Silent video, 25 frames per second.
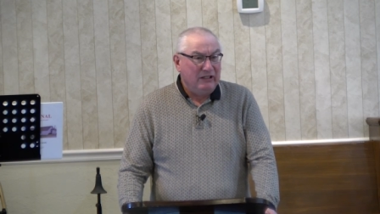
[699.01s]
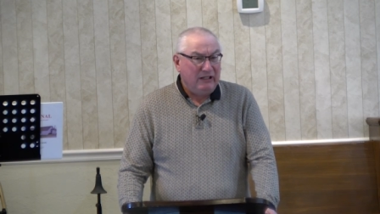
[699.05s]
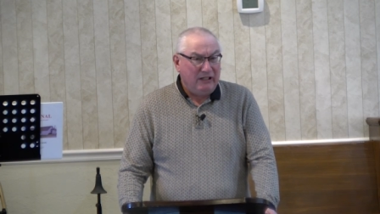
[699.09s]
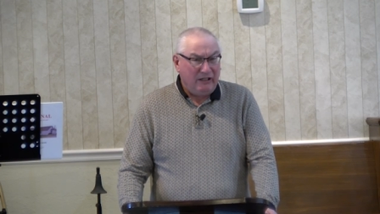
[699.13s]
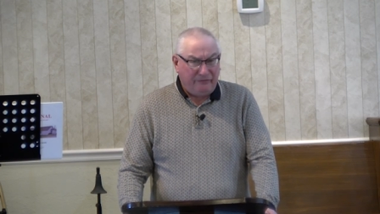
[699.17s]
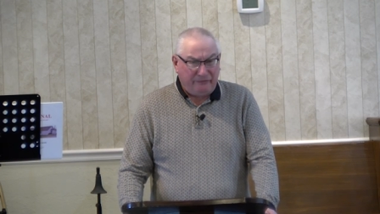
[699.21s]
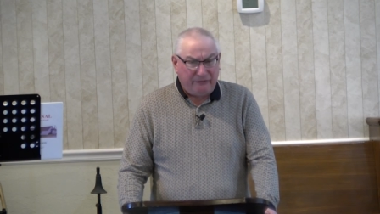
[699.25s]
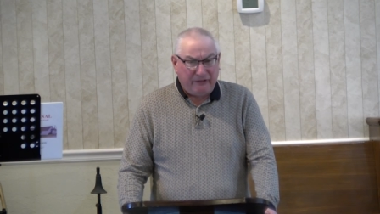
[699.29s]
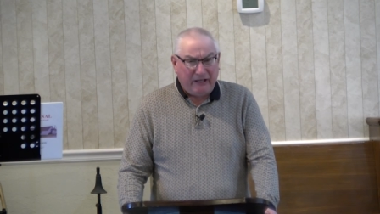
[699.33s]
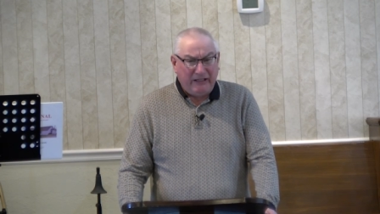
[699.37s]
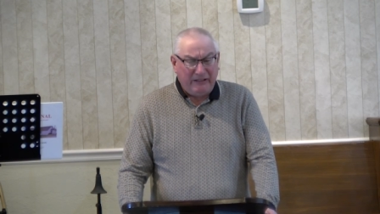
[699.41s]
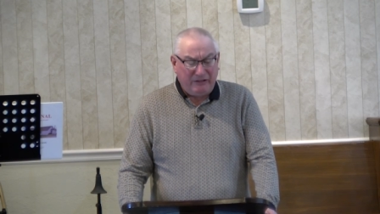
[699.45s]

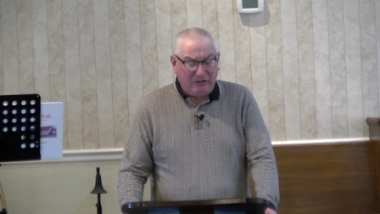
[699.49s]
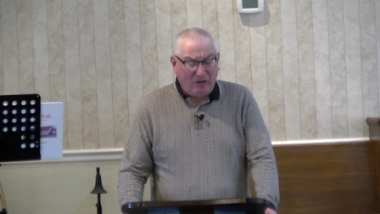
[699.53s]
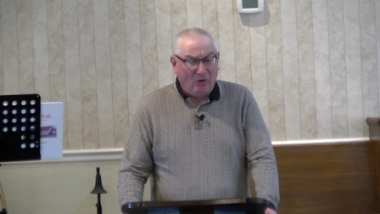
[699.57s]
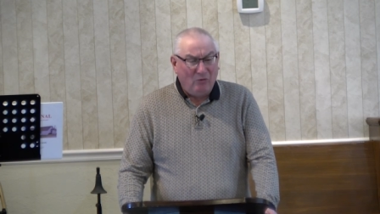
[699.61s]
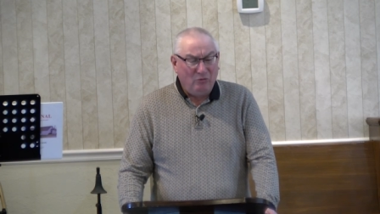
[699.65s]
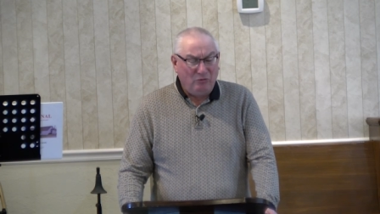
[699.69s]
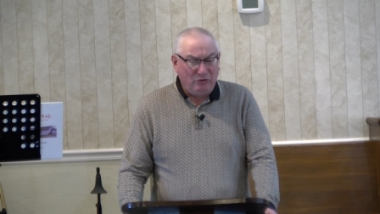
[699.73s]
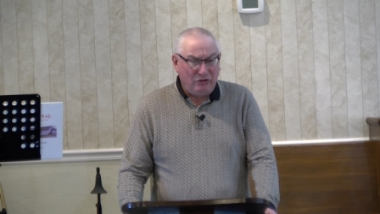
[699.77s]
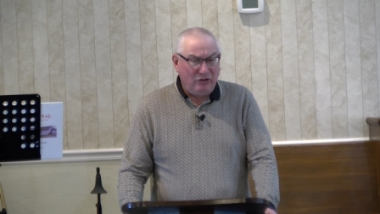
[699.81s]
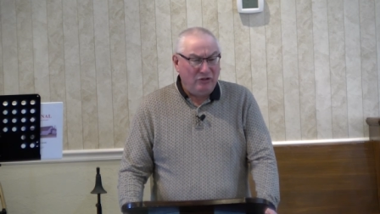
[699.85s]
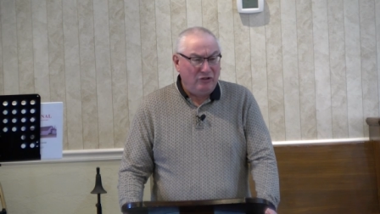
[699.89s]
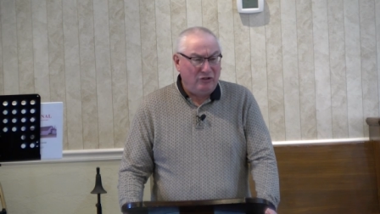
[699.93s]
if they
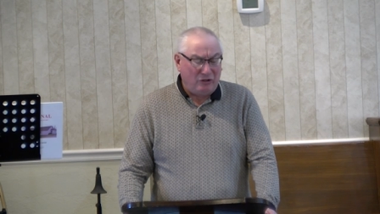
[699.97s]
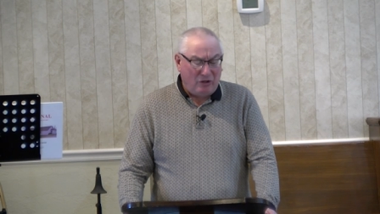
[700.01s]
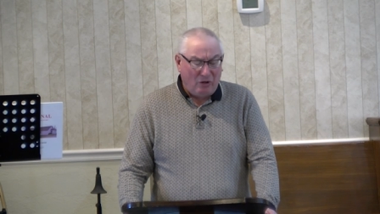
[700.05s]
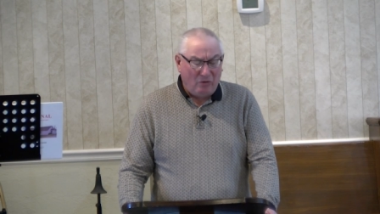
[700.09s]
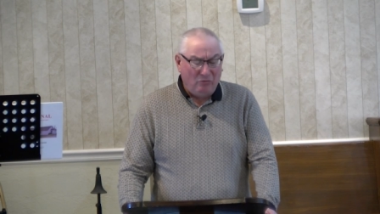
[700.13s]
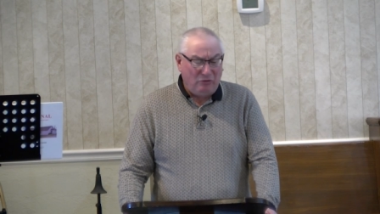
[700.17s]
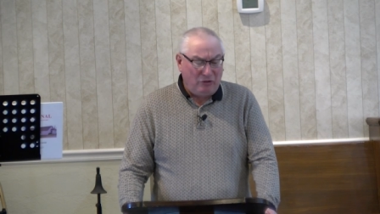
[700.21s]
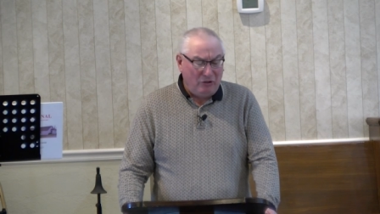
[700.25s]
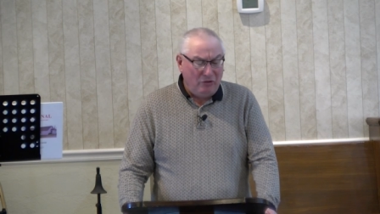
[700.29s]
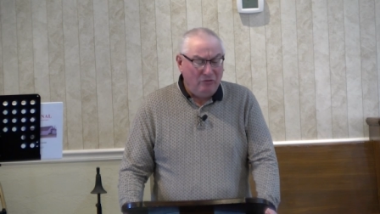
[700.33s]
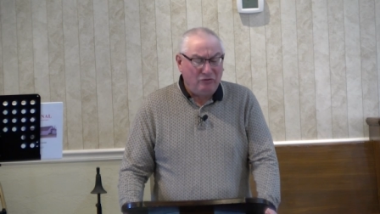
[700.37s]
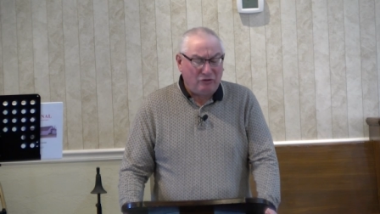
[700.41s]
told you to
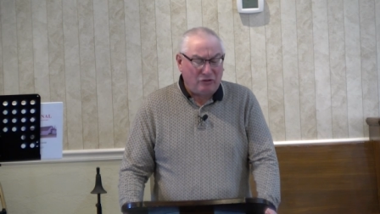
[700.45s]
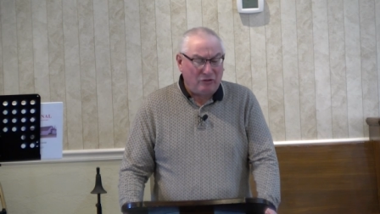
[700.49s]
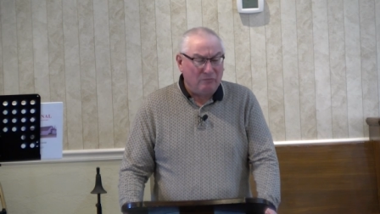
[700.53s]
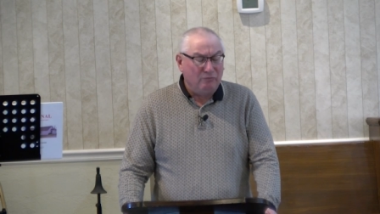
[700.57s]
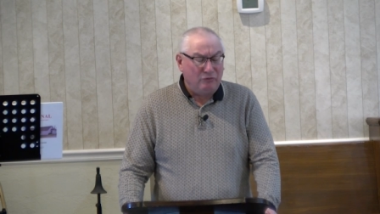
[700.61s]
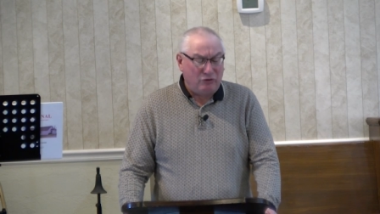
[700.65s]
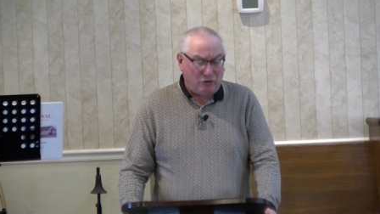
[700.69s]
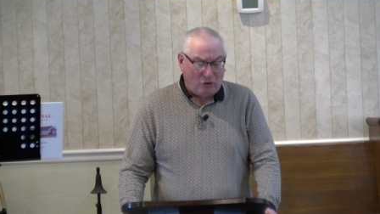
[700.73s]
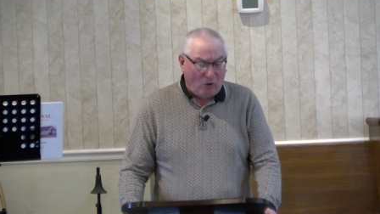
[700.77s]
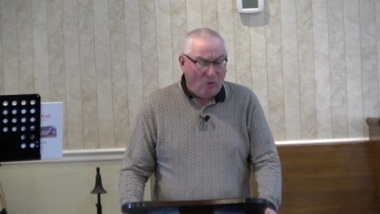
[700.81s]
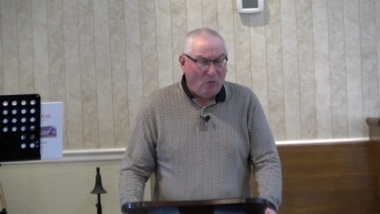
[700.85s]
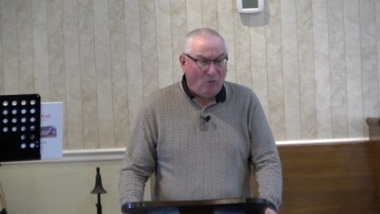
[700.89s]
go do
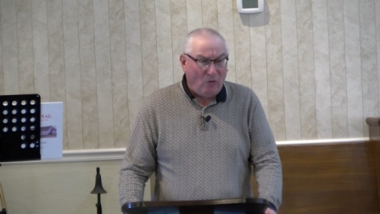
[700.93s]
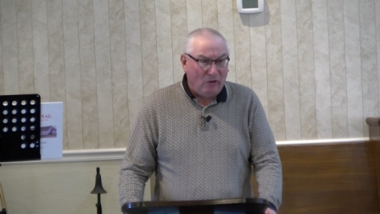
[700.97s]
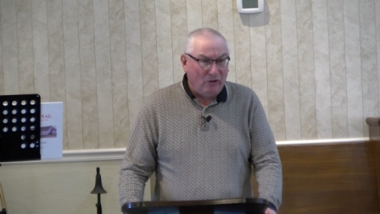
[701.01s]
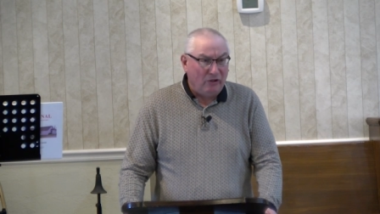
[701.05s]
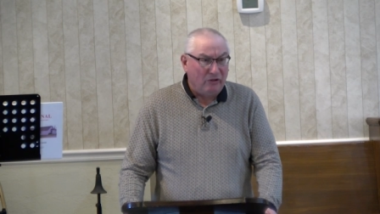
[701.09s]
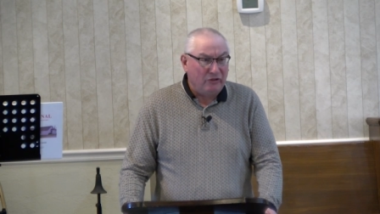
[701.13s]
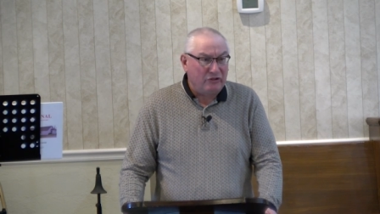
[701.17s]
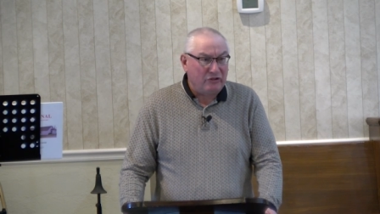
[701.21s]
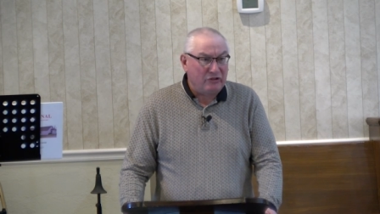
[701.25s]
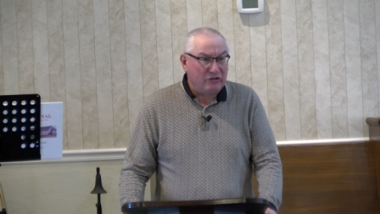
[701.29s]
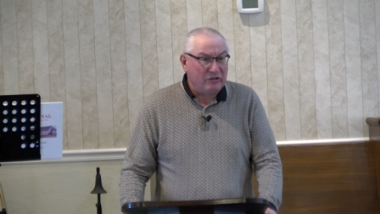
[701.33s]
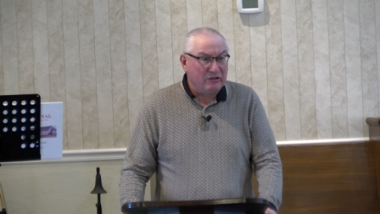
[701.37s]
some
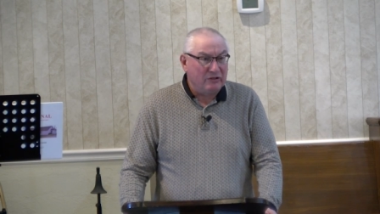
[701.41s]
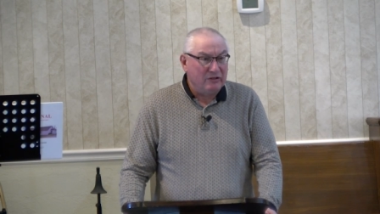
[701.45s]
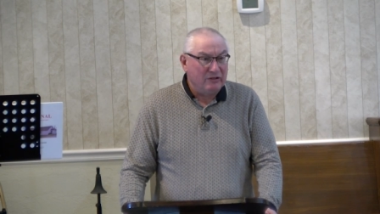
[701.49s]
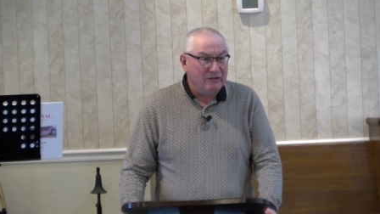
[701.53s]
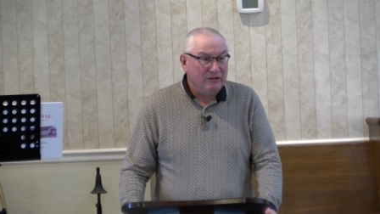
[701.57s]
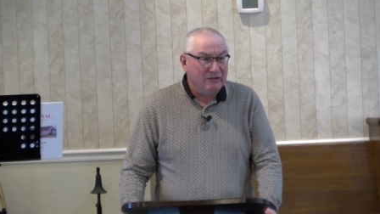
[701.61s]
chores,